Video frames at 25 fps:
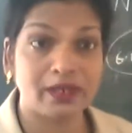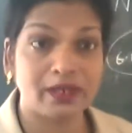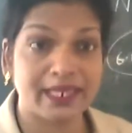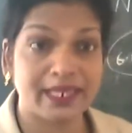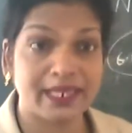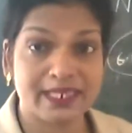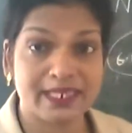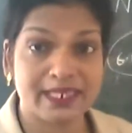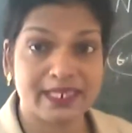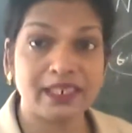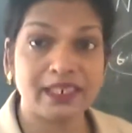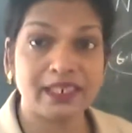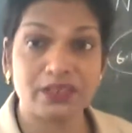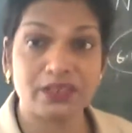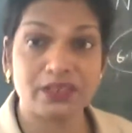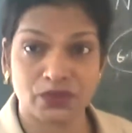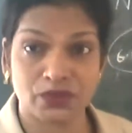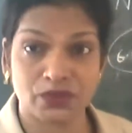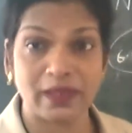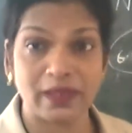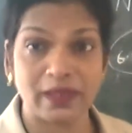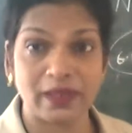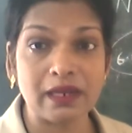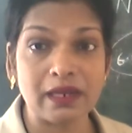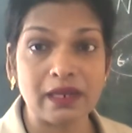dozen is
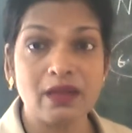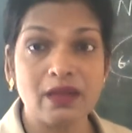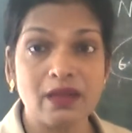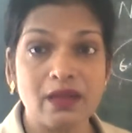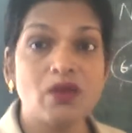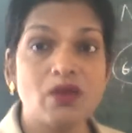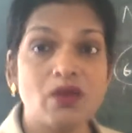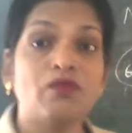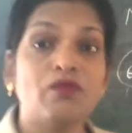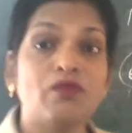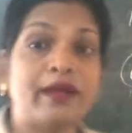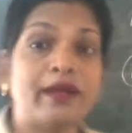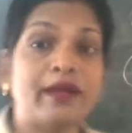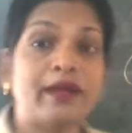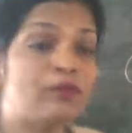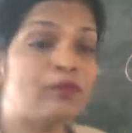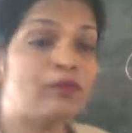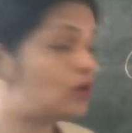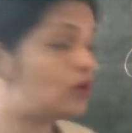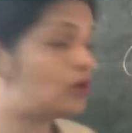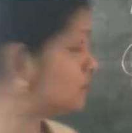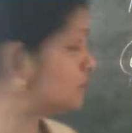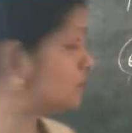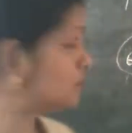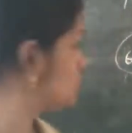12. 1
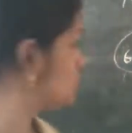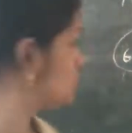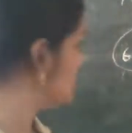mole is this